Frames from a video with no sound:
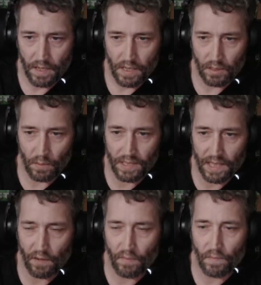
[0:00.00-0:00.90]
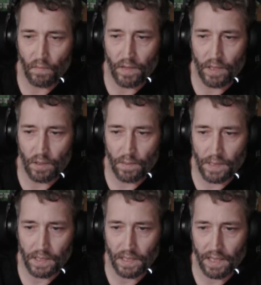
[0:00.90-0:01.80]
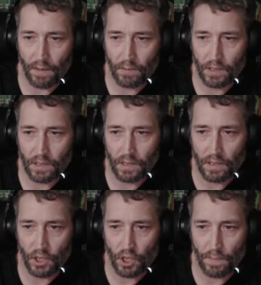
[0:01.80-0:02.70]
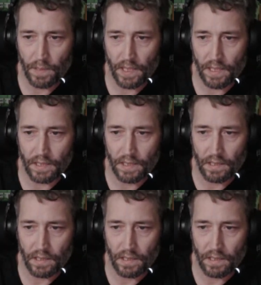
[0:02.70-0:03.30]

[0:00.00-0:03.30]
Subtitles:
So we just got to redo the piston that was jumping this.